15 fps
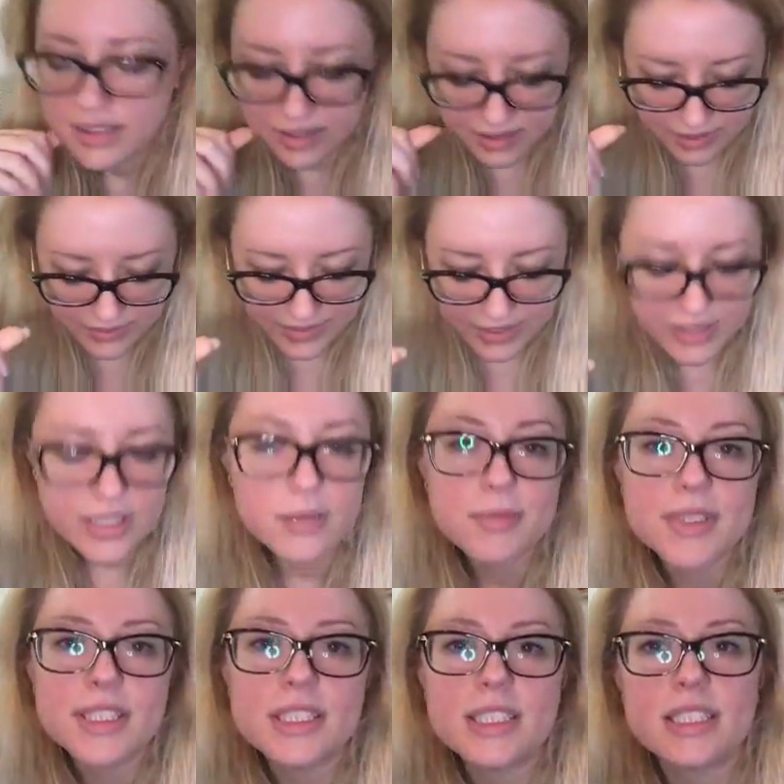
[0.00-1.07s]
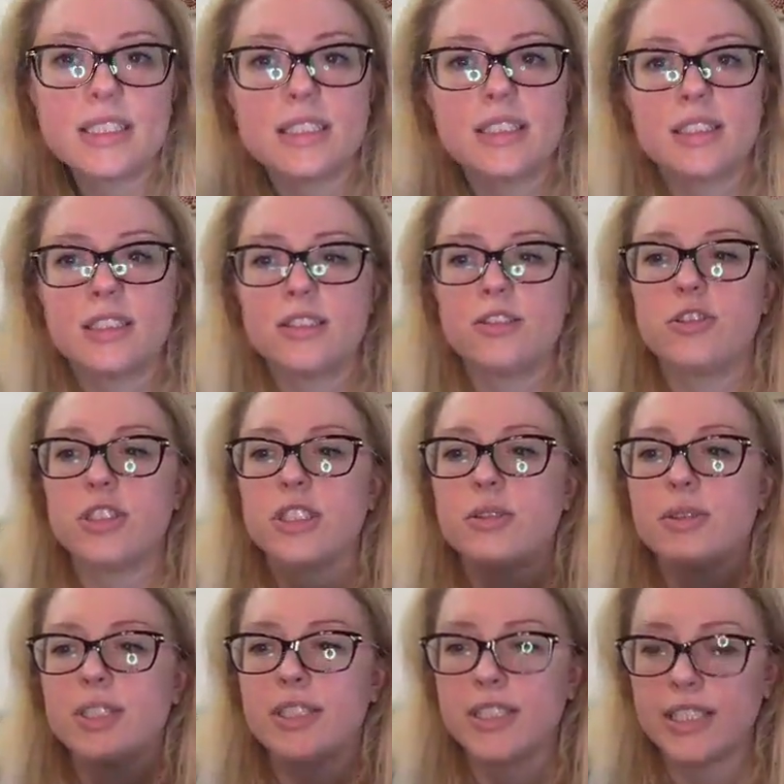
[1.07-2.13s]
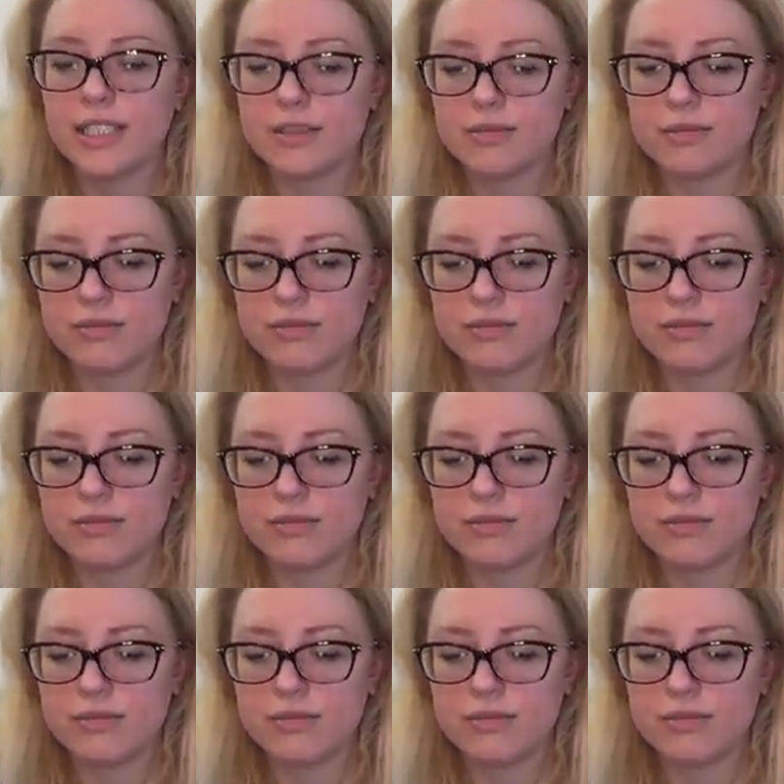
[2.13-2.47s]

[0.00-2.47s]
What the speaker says: there we go. I'm gonna take a drink of water again.